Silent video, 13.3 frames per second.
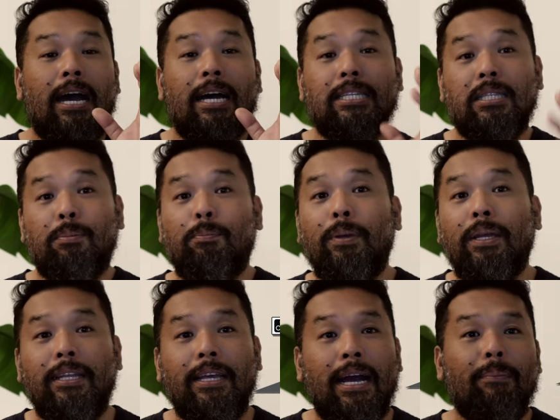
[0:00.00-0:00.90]
a
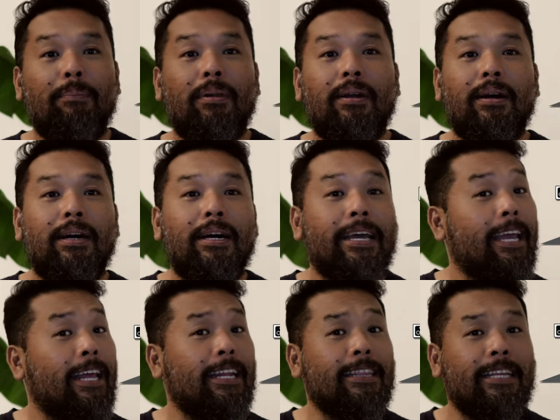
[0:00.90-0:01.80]
speed camera,
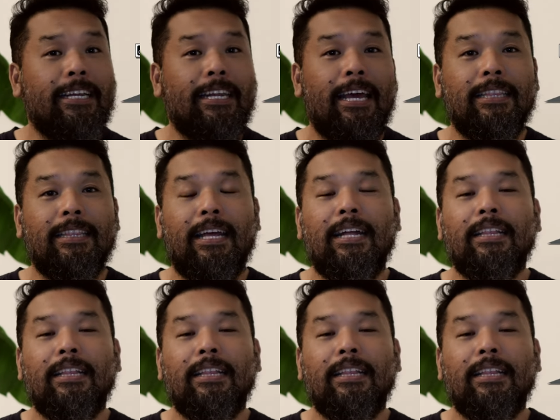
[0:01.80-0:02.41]
anything like